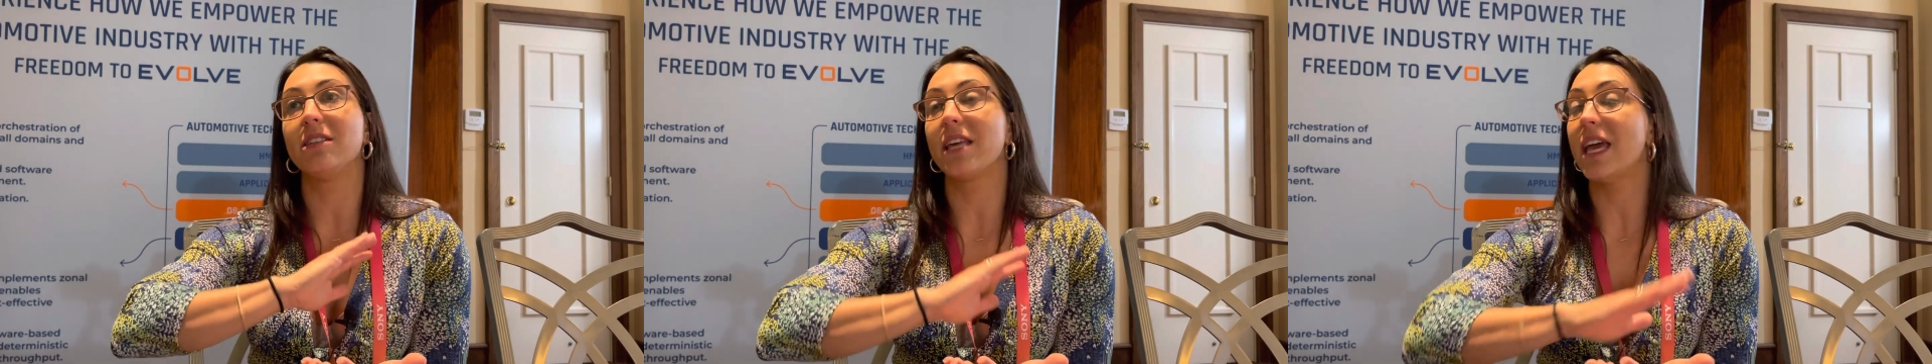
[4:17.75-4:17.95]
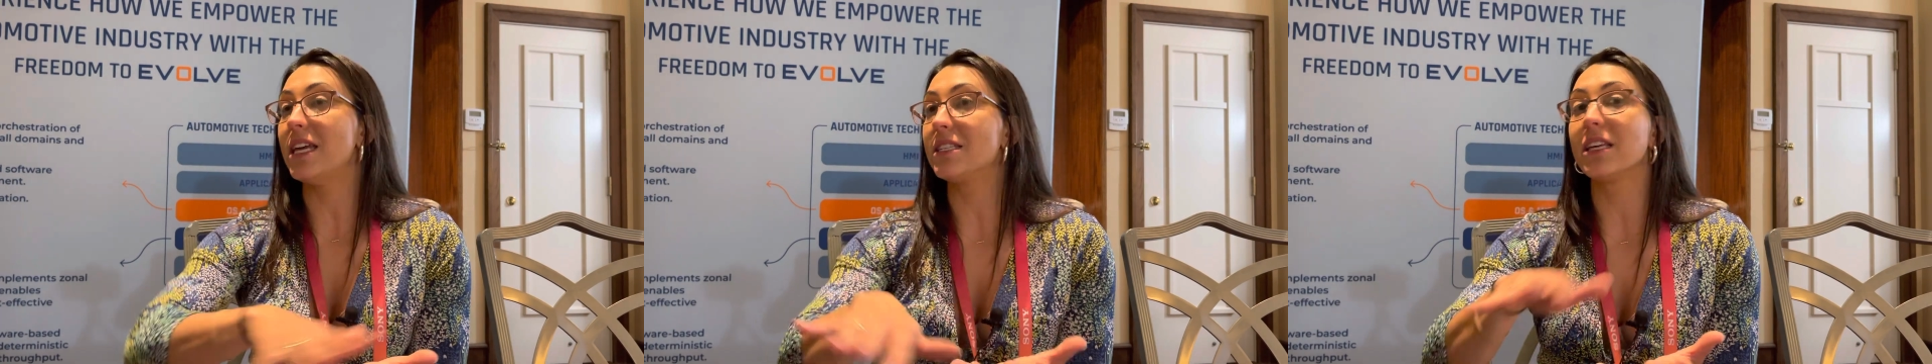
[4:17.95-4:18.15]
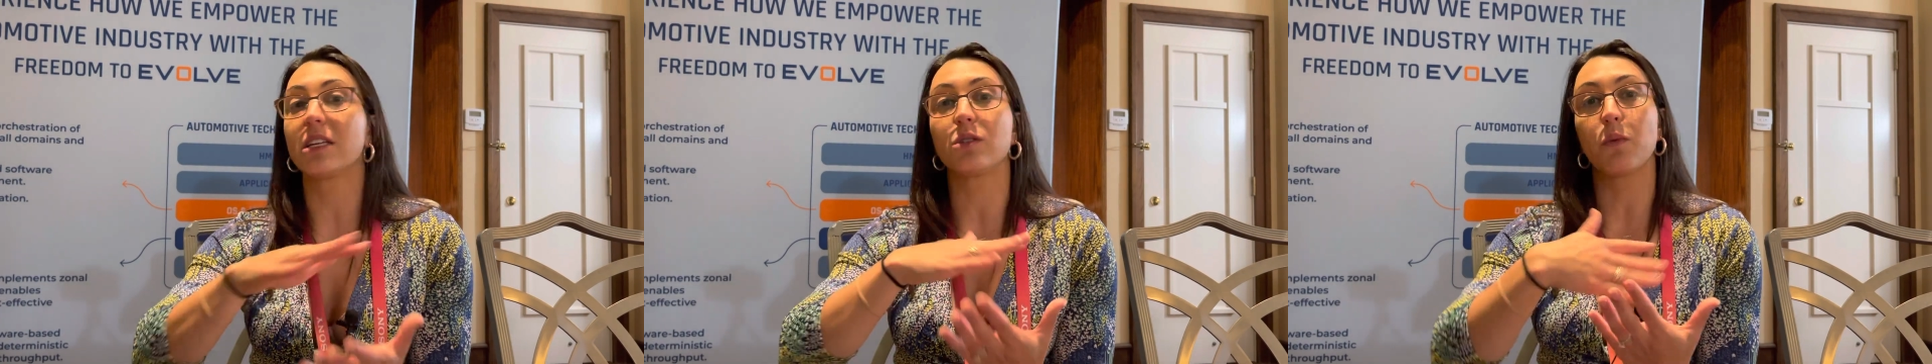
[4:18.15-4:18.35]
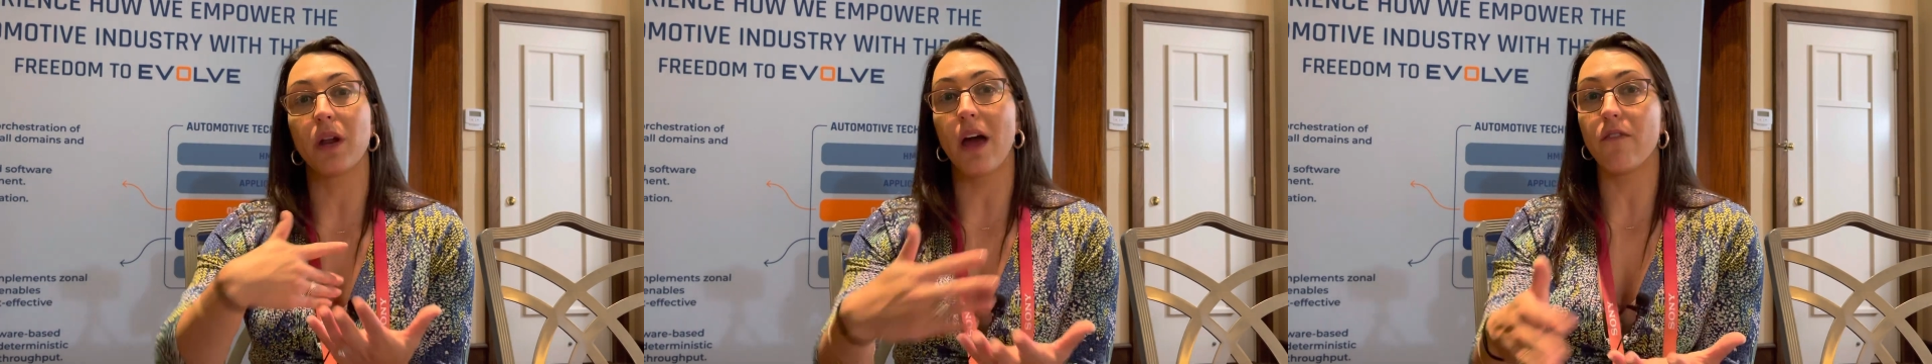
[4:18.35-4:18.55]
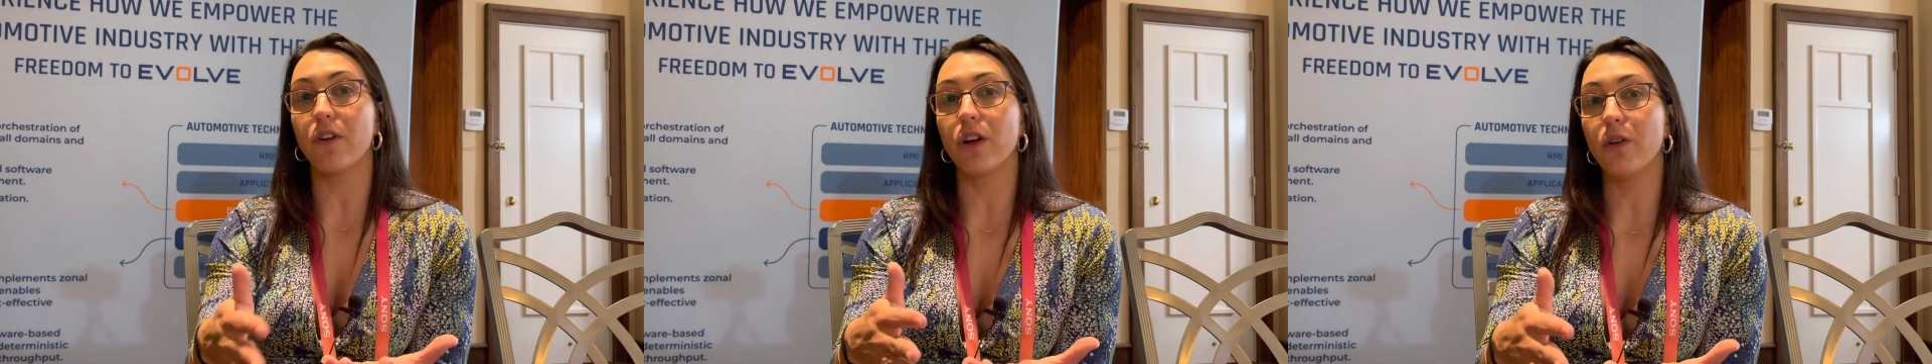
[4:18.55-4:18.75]
ASICs,
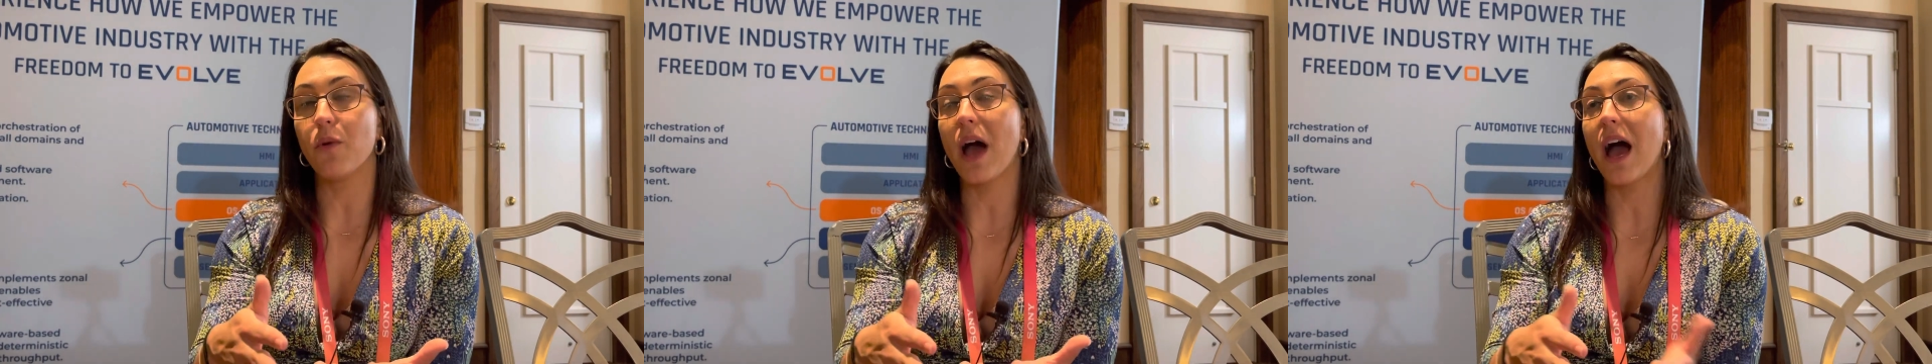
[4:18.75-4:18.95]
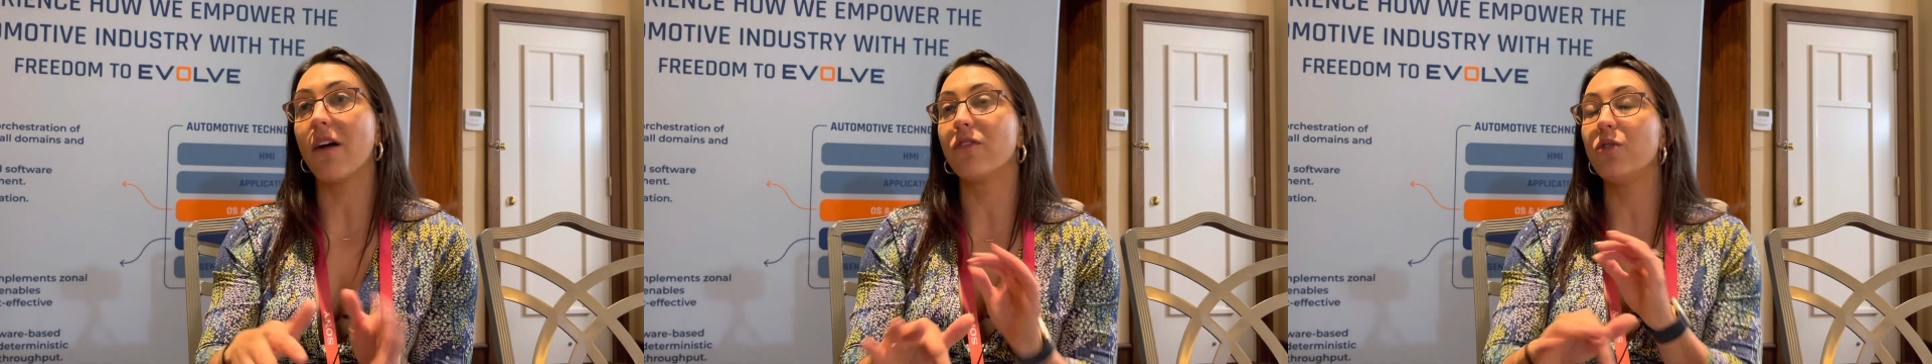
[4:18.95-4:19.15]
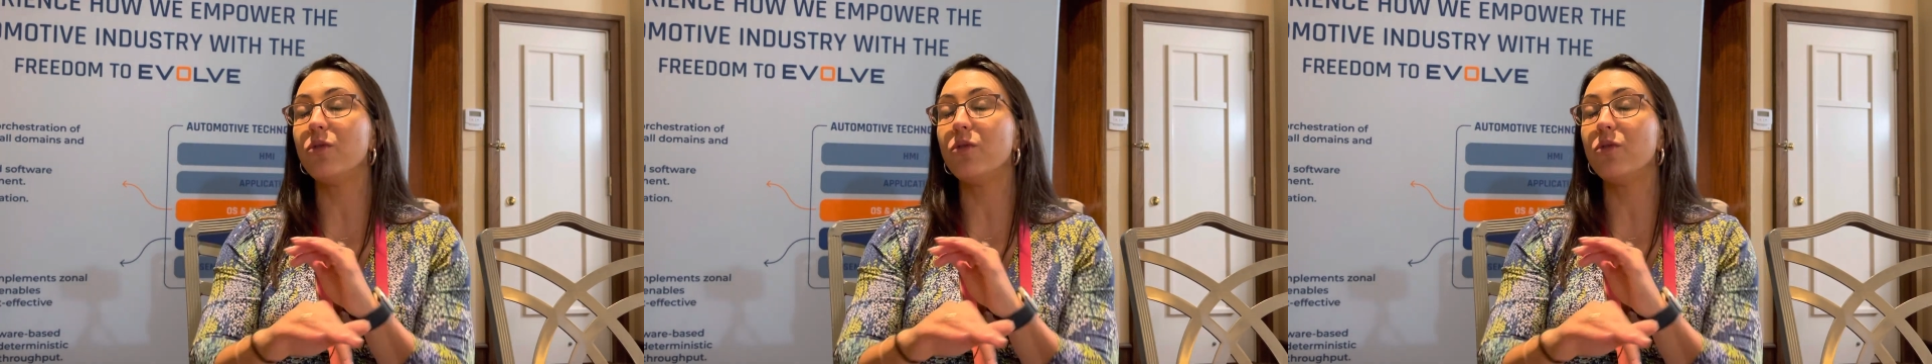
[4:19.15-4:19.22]
whatever you have.